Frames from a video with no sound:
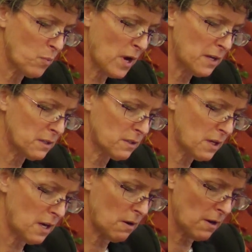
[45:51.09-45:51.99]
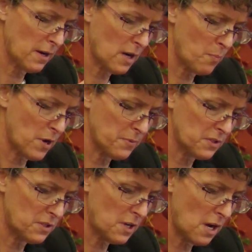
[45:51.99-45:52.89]
Brandon's hair get up on
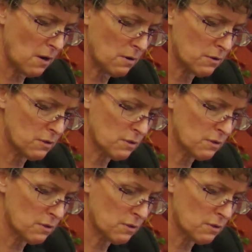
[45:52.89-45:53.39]
the stairs?